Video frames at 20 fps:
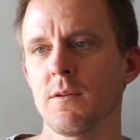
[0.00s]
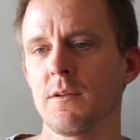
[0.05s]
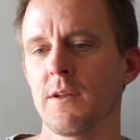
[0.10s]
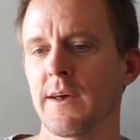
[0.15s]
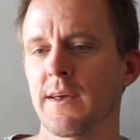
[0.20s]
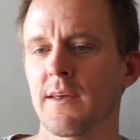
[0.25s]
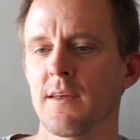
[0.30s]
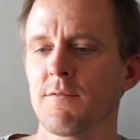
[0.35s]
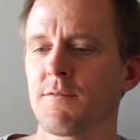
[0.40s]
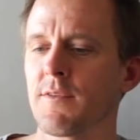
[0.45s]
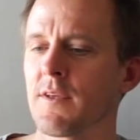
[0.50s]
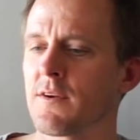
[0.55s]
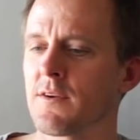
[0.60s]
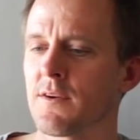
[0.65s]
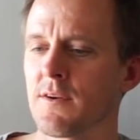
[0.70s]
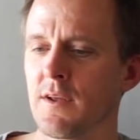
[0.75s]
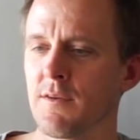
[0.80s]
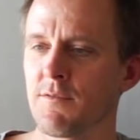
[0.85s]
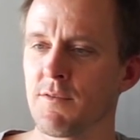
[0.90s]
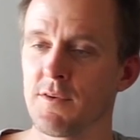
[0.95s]
Like if
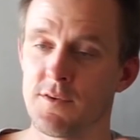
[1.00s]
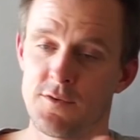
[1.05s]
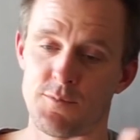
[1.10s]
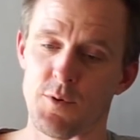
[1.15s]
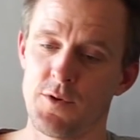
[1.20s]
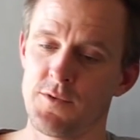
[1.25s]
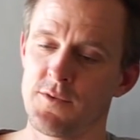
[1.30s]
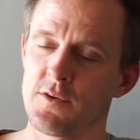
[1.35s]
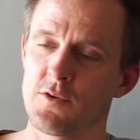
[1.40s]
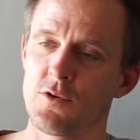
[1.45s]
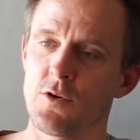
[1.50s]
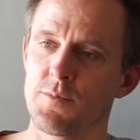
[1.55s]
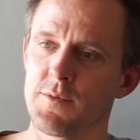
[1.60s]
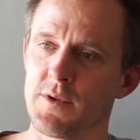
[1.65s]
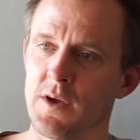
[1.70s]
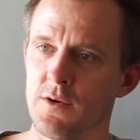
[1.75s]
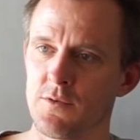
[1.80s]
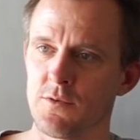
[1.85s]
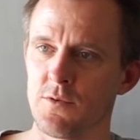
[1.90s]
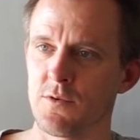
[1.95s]
there if a sponsor
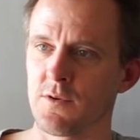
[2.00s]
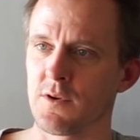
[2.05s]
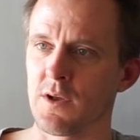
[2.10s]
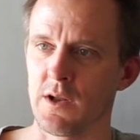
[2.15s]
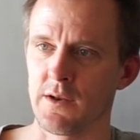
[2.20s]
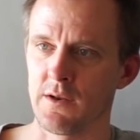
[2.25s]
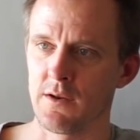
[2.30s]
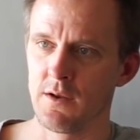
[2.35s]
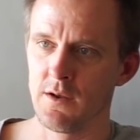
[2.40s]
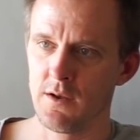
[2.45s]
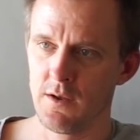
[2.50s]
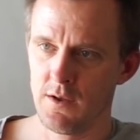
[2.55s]
drops out, you're done